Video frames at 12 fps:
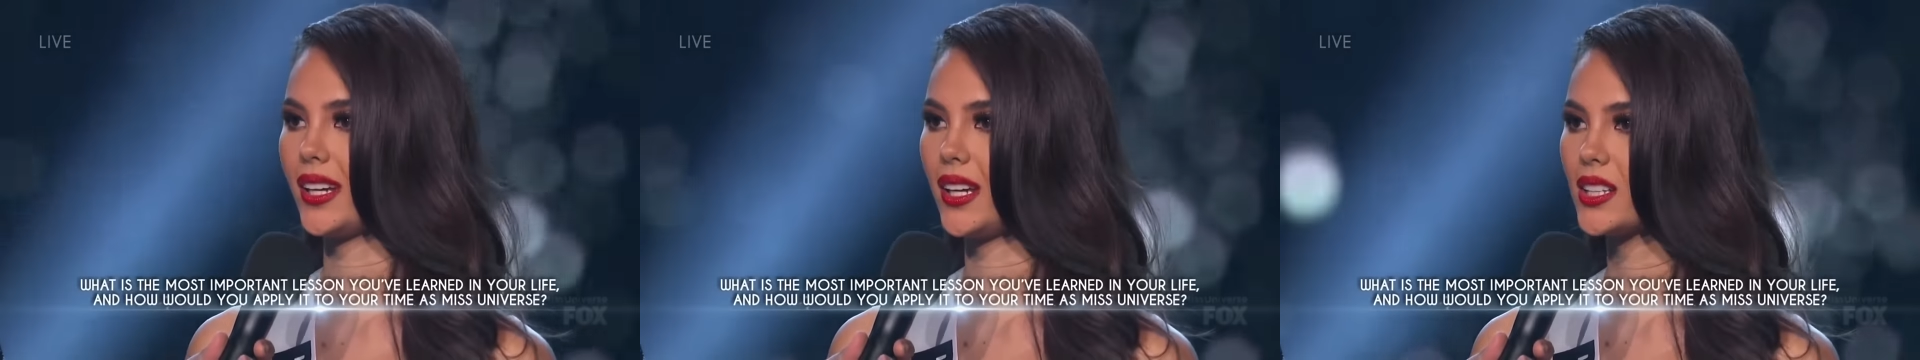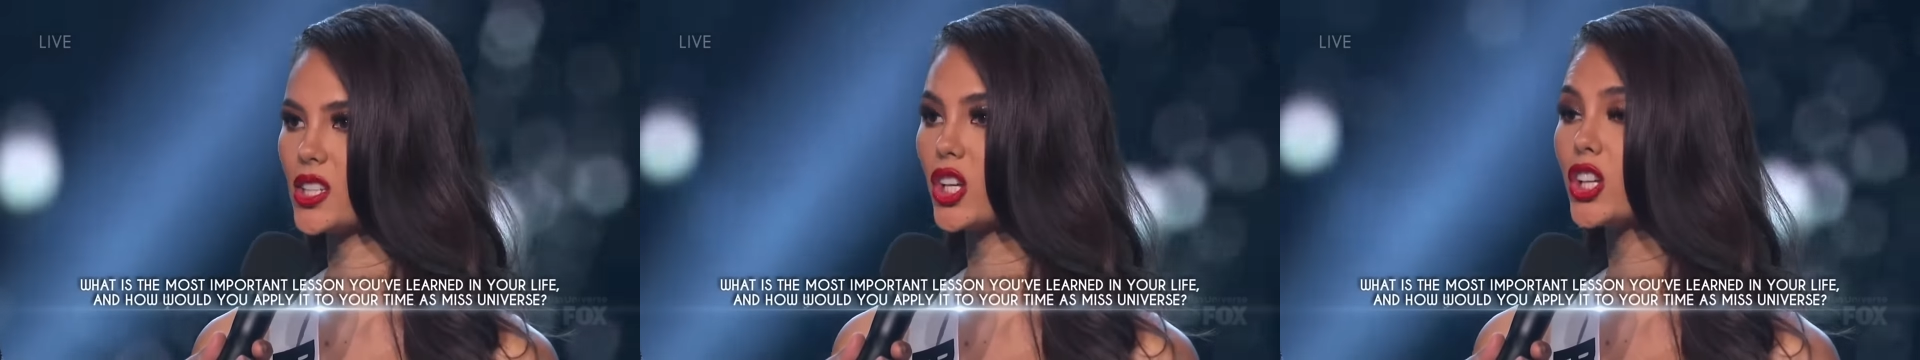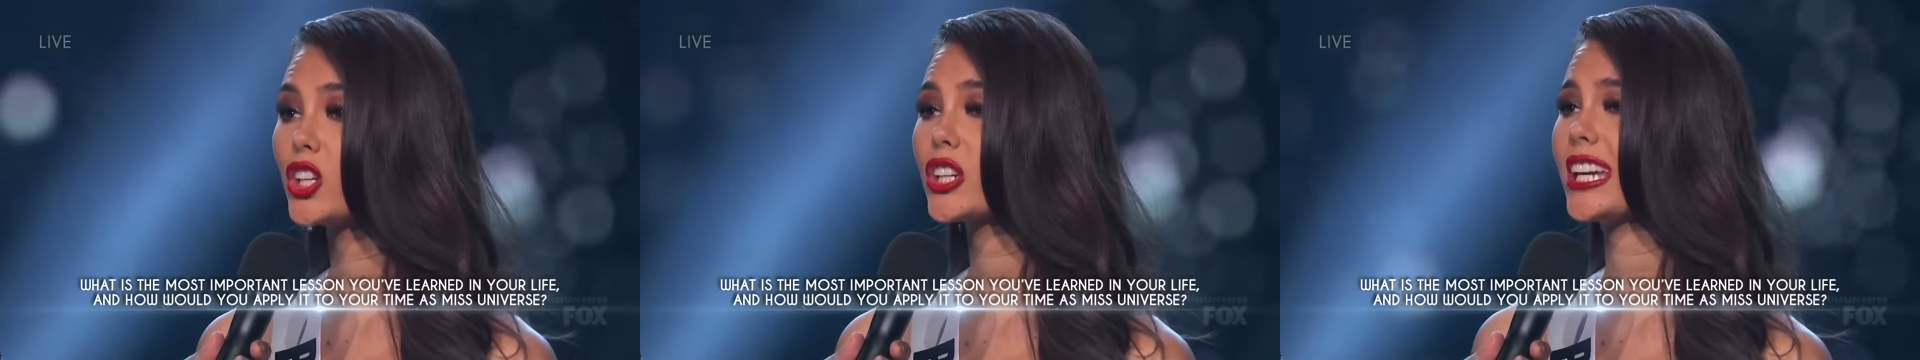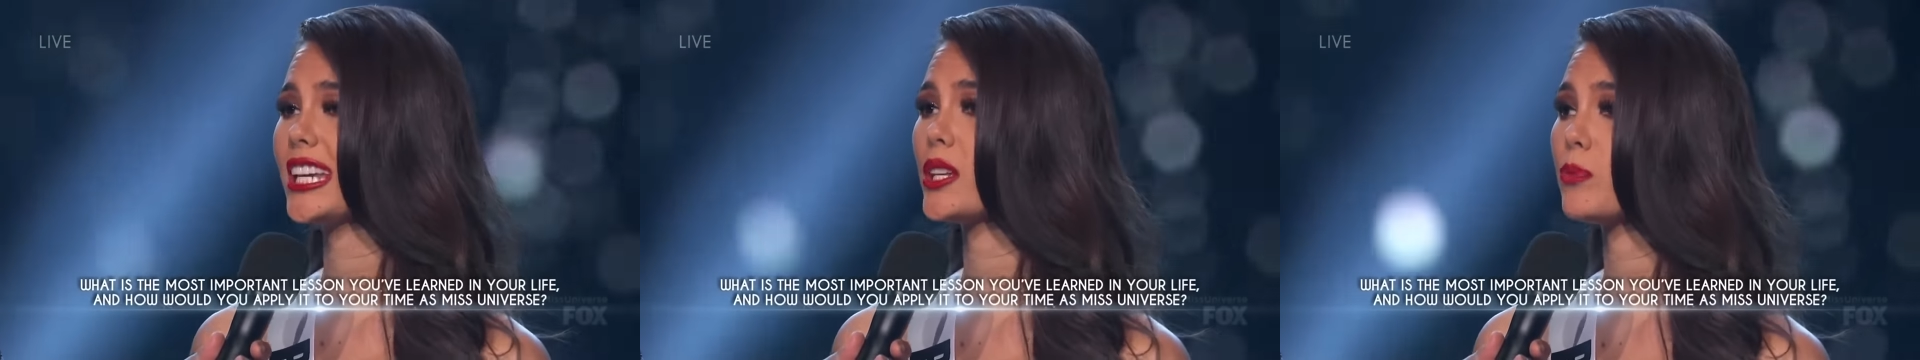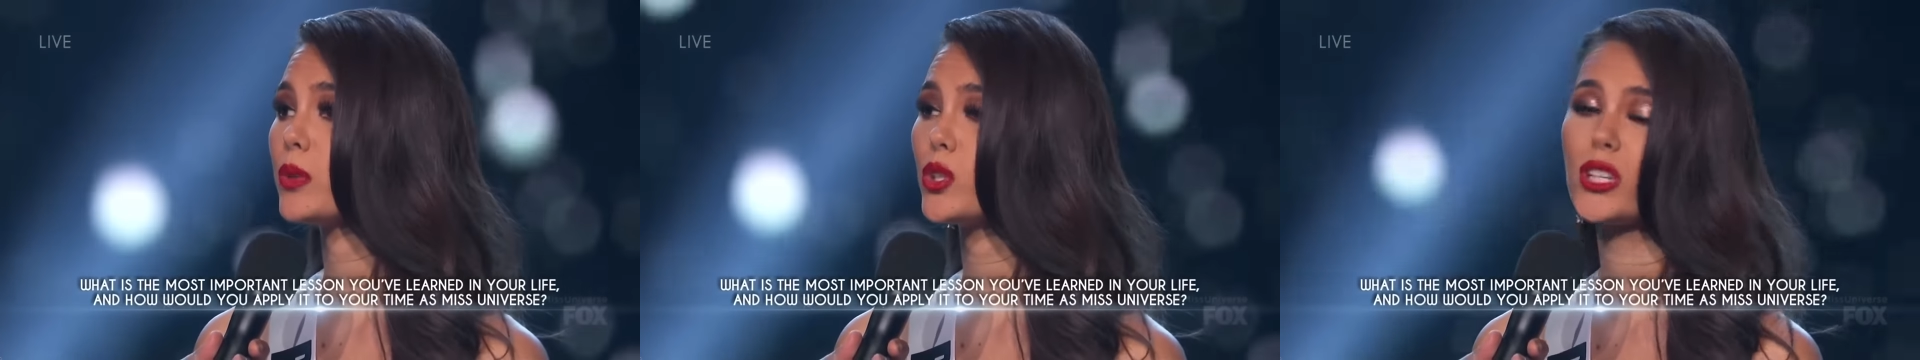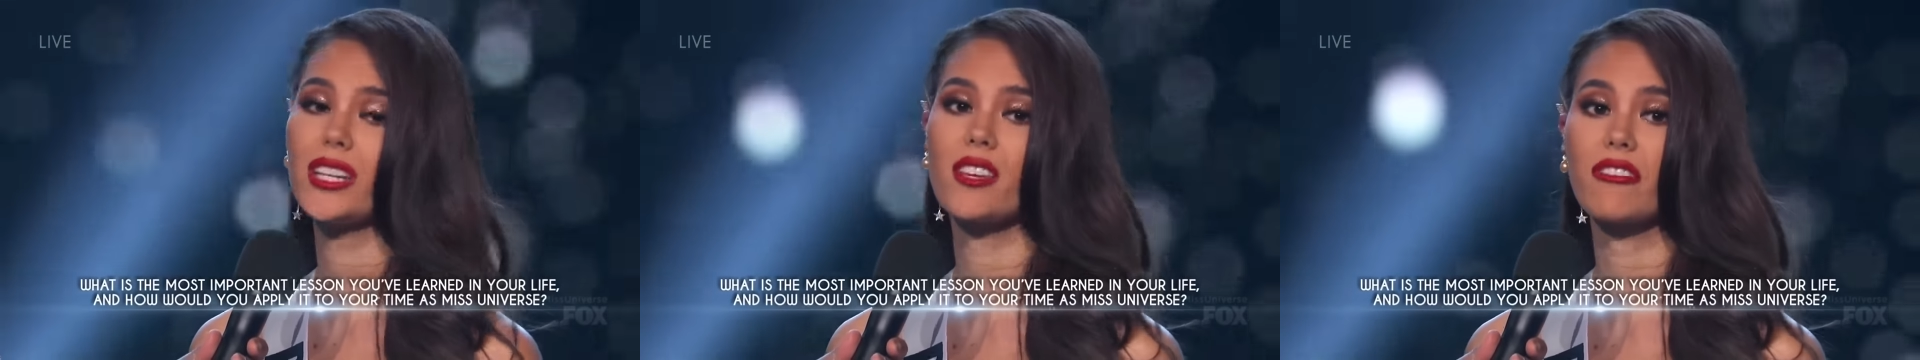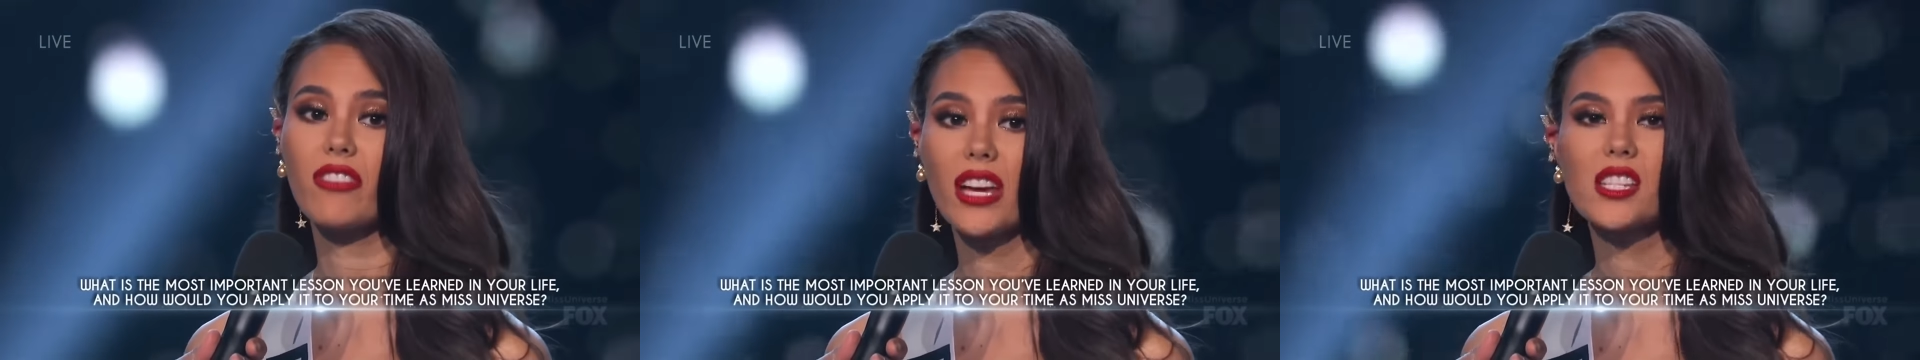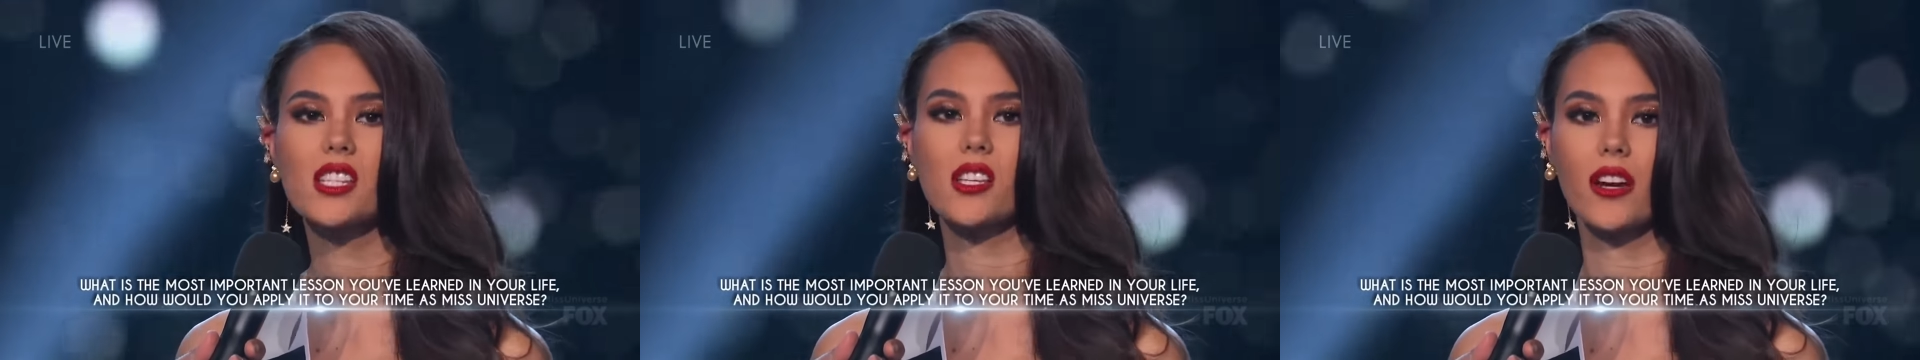And of course, her incredibly
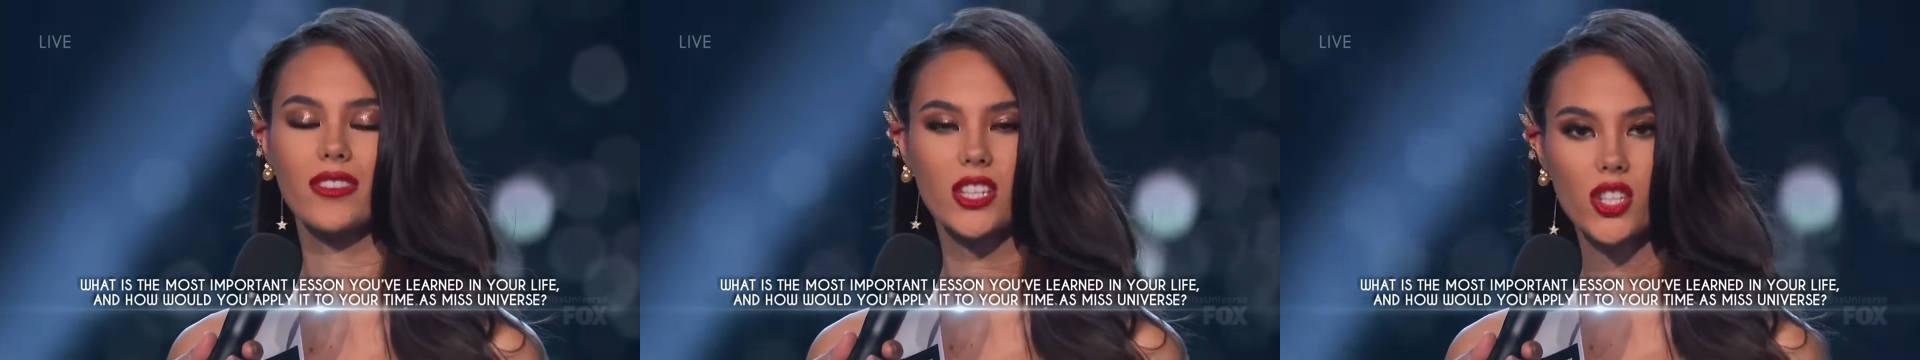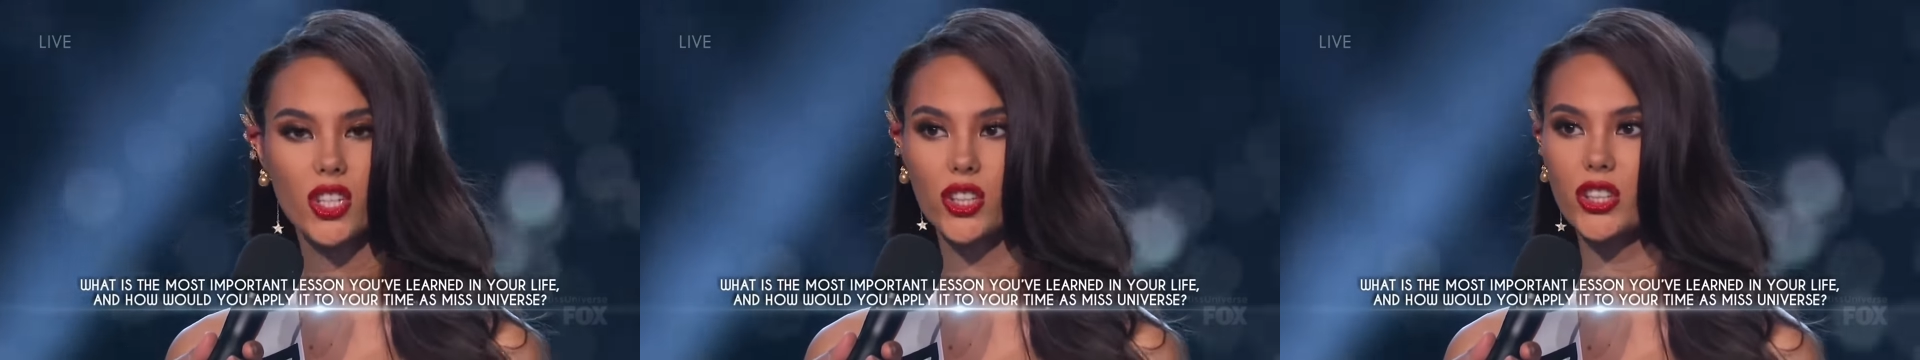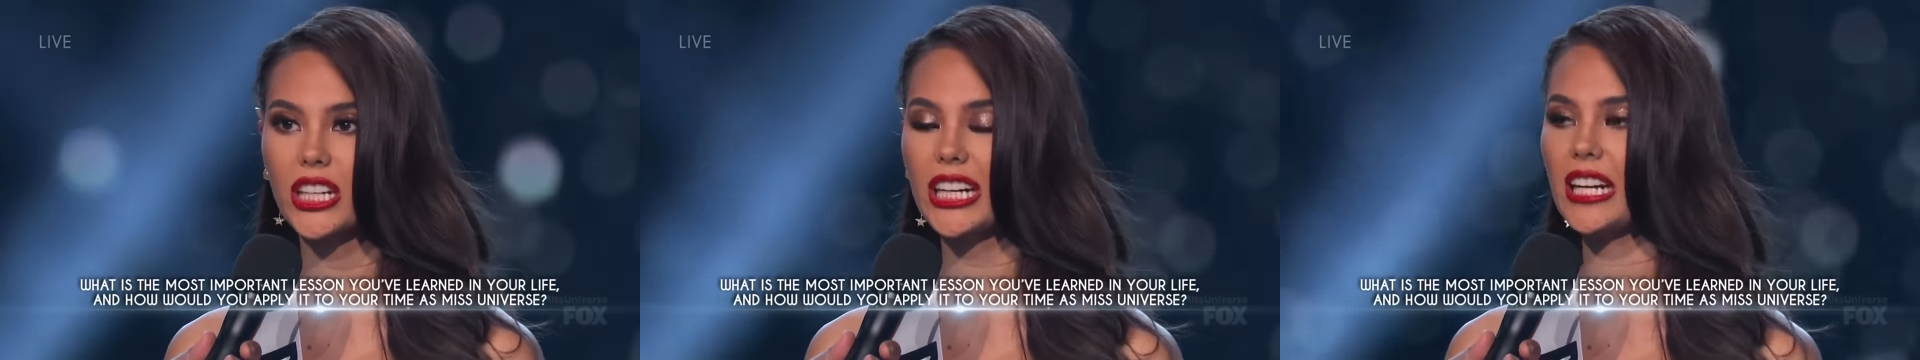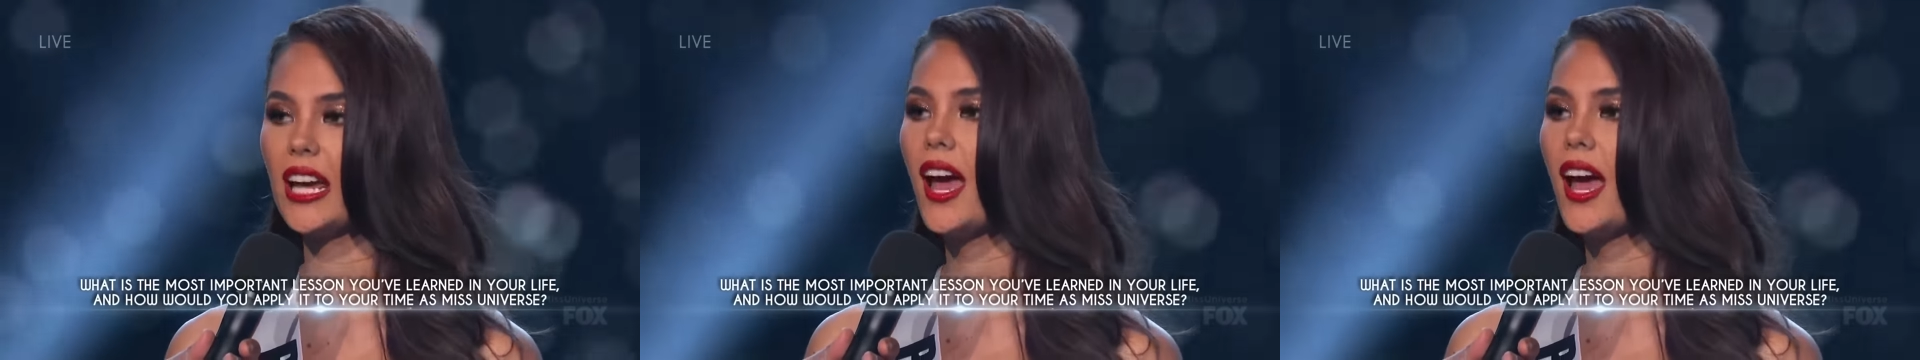thoughtful answers during